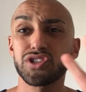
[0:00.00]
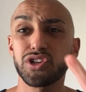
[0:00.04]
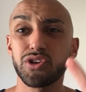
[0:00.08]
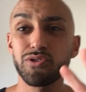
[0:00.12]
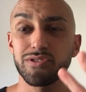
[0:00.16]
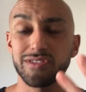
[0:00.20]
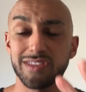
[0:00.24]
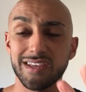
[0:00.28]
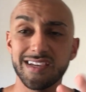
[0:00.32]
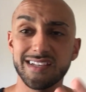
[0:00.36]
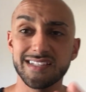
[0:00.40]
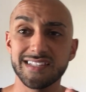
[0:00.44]

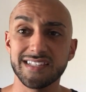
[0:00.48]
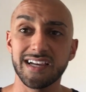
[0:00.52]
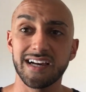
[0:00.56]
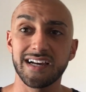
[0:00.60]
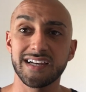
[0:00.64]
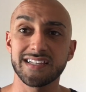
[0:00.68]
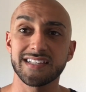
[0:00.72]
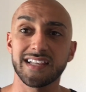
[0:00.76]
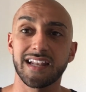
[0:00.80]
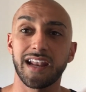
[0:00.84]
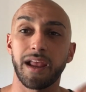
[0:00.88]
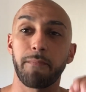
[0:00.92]
two things,
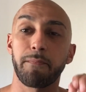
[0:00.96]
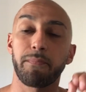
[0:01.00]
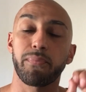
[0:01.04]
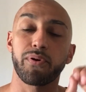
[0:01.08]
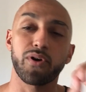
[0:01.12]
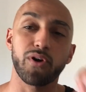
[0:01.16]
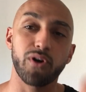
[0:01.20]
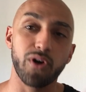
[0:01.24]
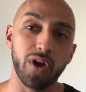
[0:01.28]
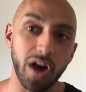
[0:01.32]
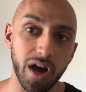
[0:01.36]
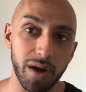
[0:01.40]
guys, and I
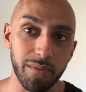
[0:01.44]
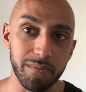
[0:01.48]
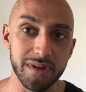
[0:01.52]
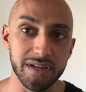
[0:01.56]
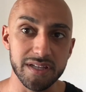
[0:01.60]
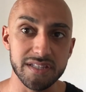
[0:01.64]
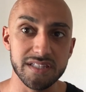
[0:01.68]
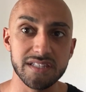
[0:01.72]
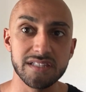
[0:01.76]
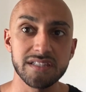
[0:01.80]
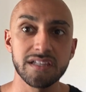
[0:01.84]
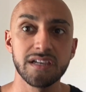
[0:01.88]

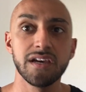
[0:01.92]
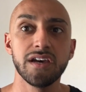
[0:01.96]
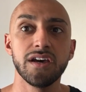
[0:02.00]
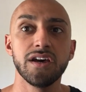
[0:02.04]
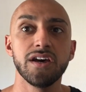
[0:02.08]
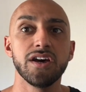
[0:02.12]
promise